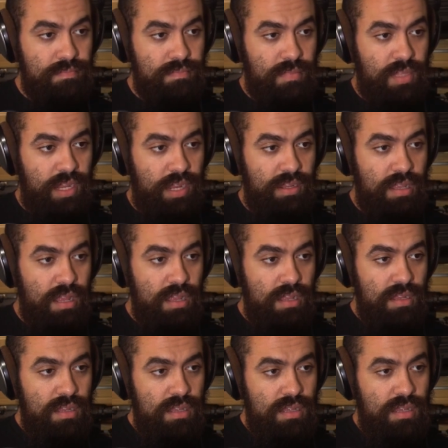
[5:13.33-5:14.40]
Mm-hmm. Okay,
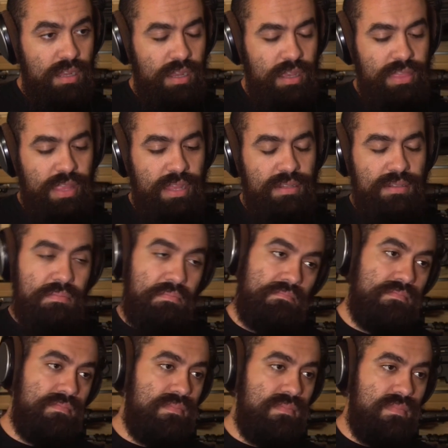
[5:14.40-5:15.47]
and that
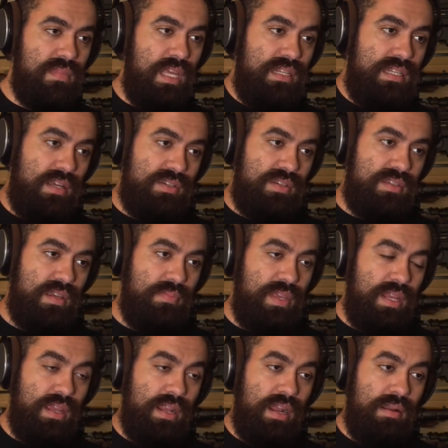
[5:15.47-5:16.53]
that tells you
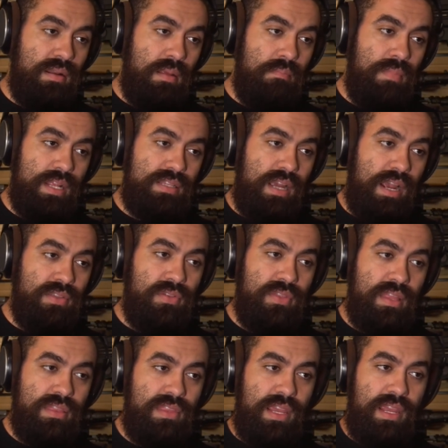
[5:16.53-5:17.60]
something. And it's either
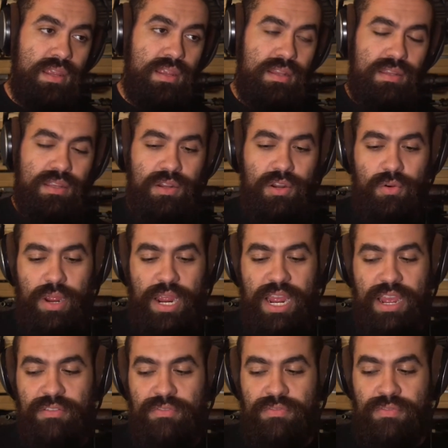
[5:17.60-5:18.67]
that they you know
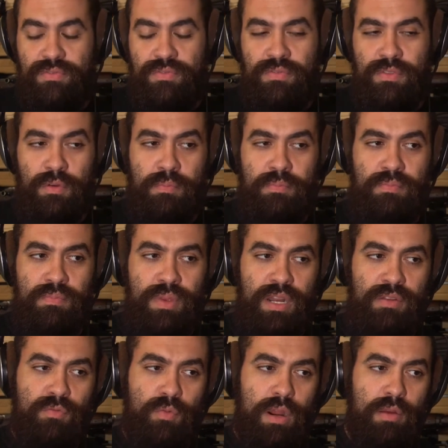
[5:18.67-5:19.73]
have the bit
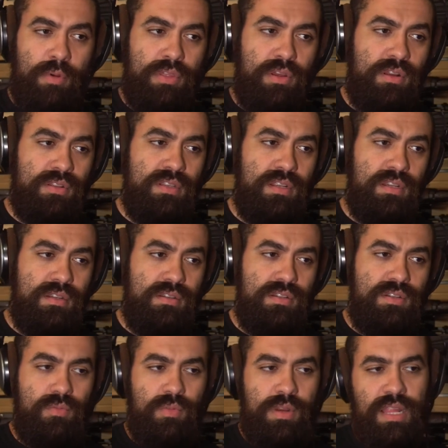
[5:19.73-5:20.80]
of wherewithal to
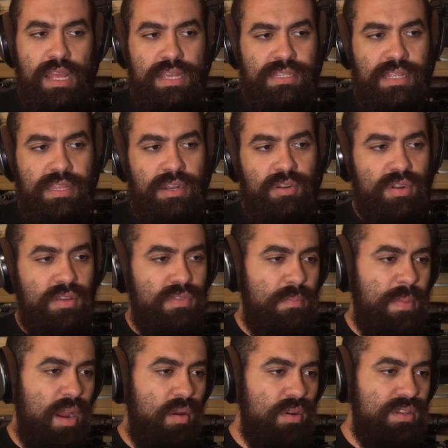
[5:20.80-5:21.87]
to realize that they don't have the
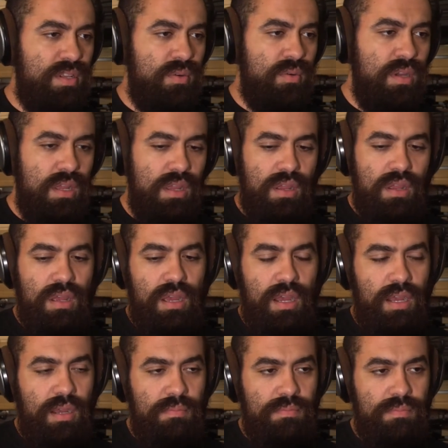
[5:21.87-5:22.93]
power to,
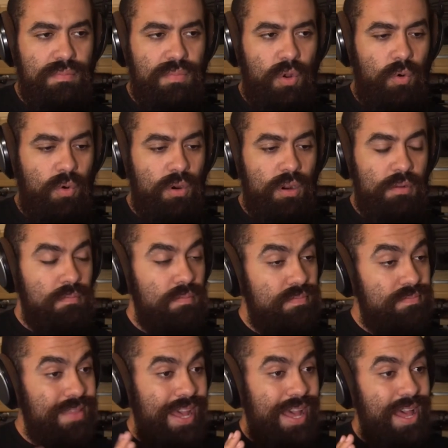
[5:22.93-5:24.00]
um, mm-hmm. or
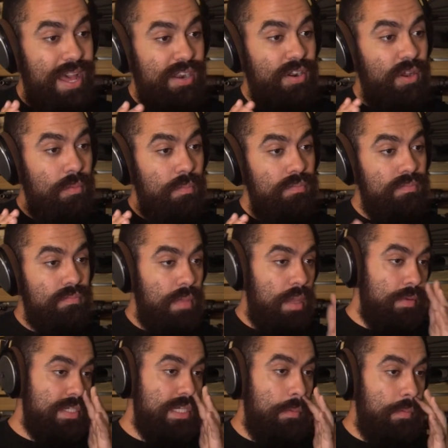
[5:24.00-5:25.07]
I don't know
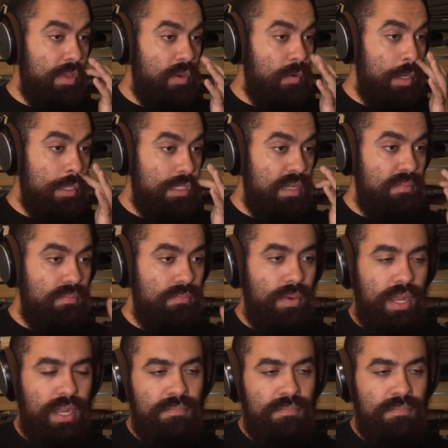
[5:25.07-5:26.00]
maybe some other reason. I mean, but.